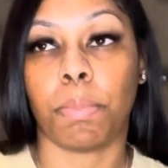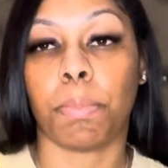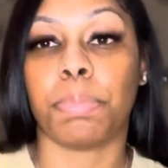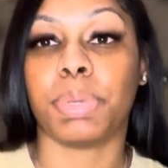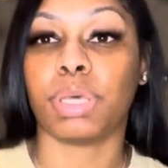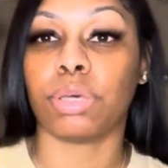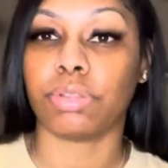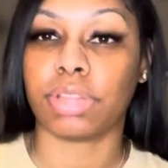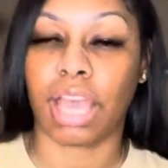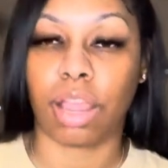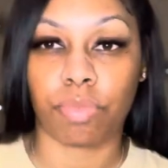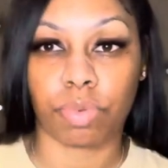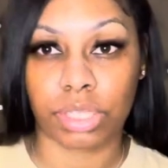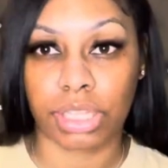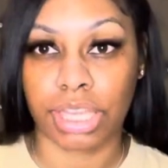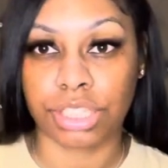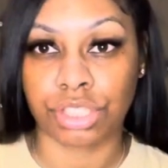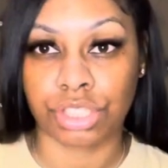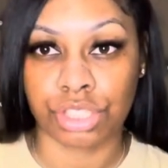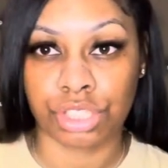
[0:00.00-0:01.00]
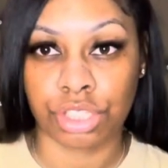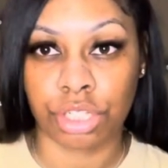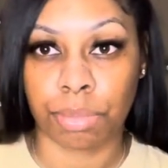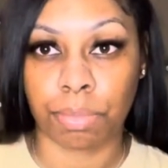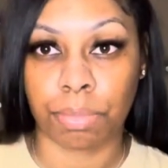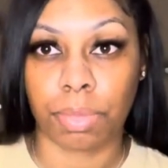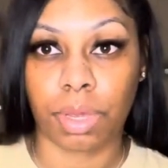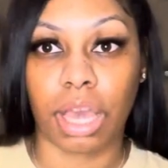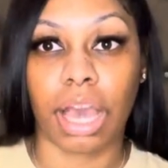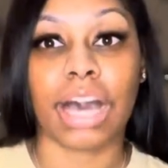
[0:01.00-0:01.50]
build that relationship.
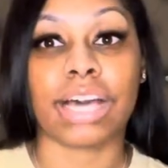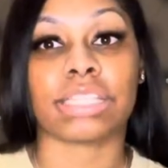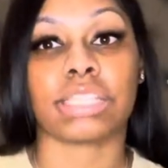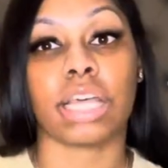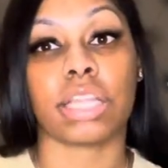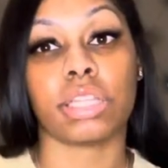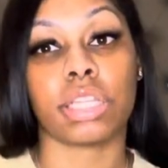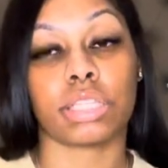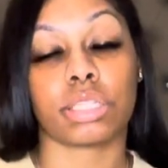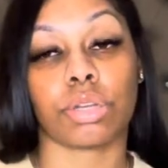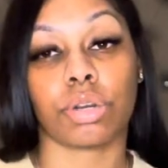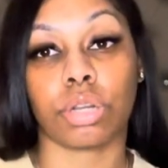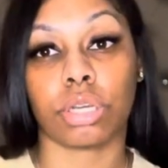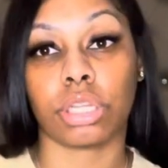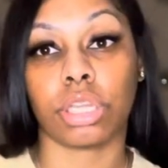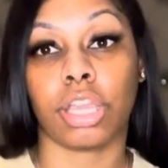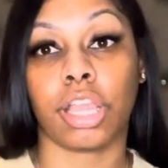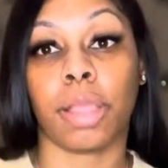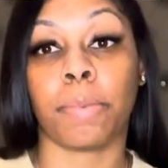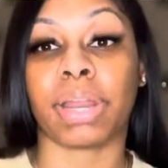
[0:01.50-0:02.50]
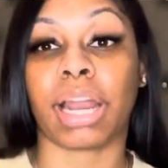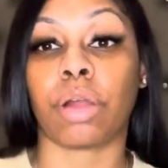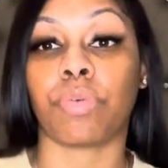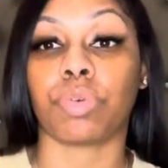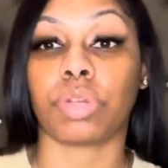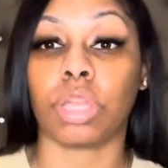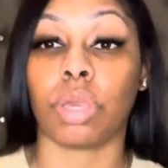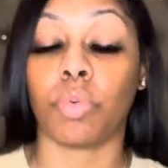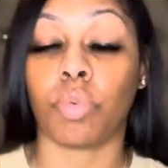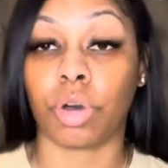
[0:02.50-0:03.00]
I said this earlier, but I
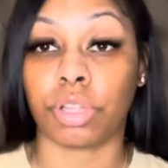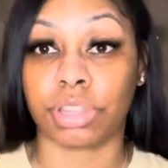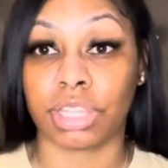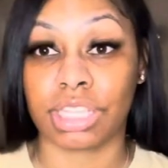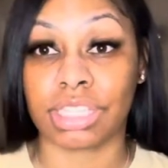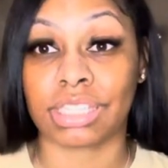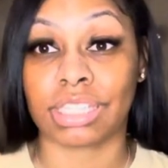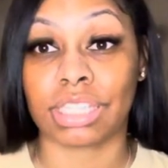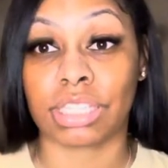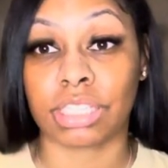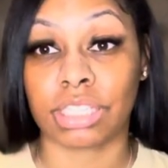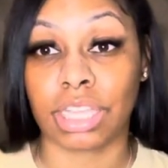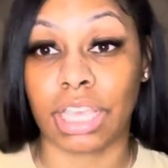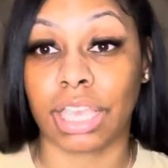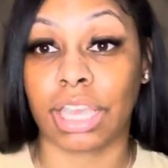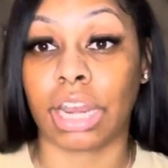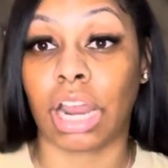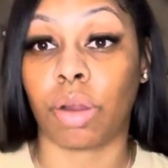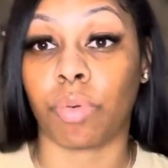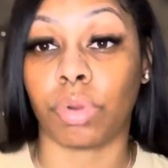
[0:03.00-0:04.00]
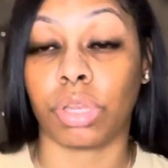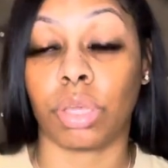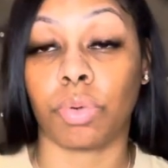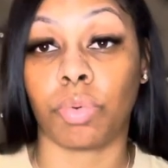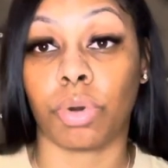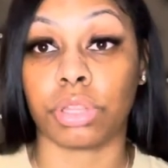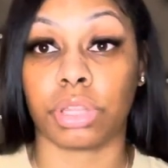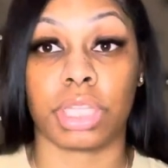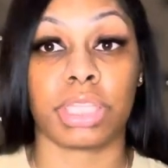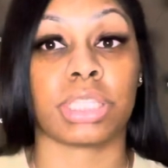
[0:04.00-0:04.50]
really want this to stick and I really
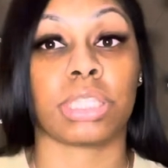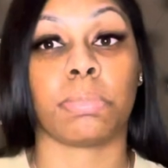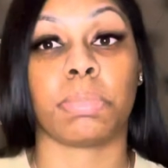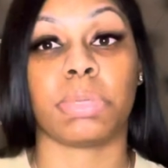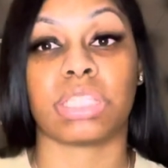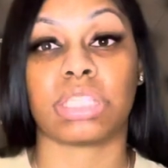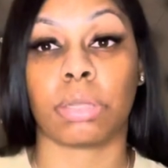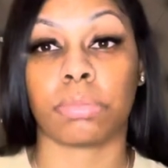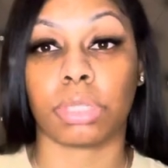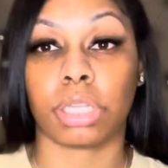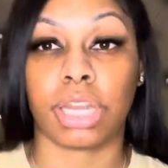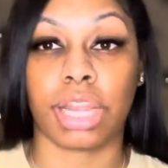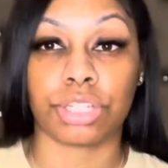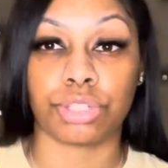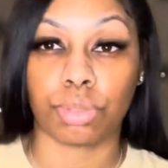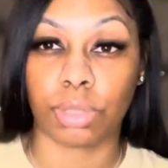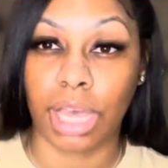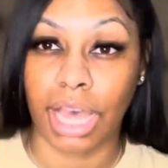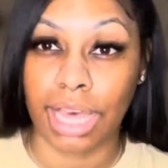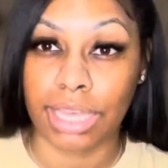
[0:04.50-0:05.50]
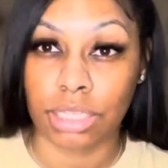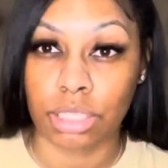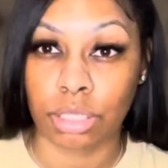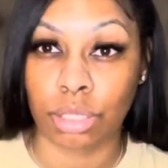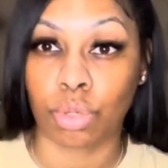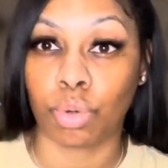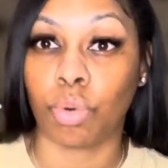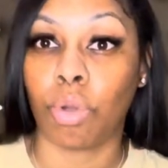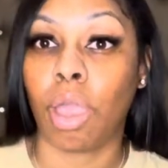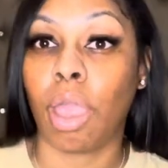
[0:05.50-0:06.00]
want this to be something that you guys
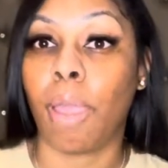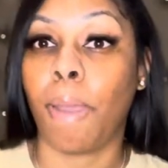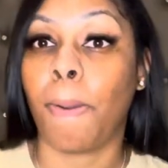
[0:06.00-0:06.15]
do.